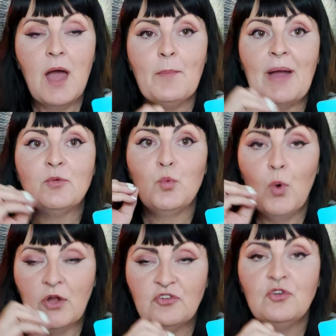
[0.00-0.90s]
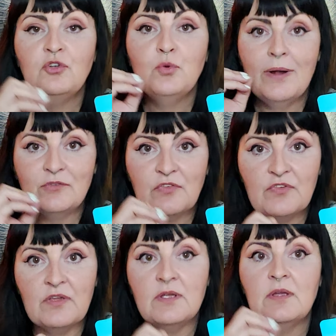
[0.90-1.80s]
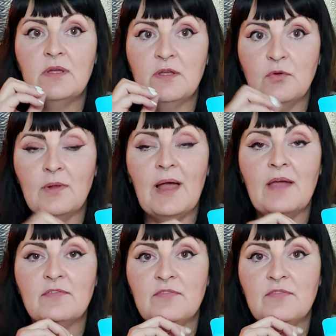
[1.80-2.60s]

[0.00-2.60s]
about what you want to see in your life.